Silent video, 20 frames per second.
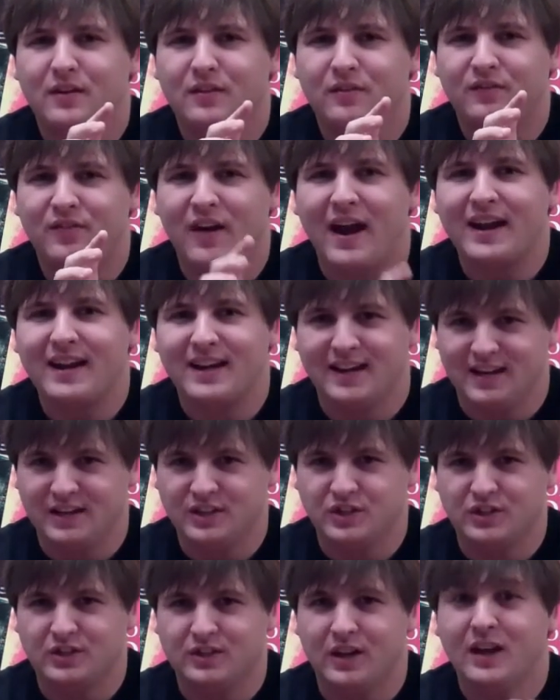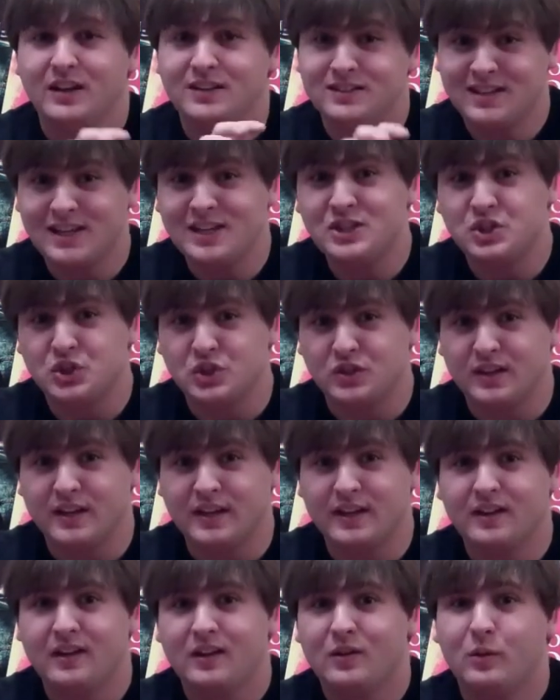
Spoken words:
fighting engine, essentially,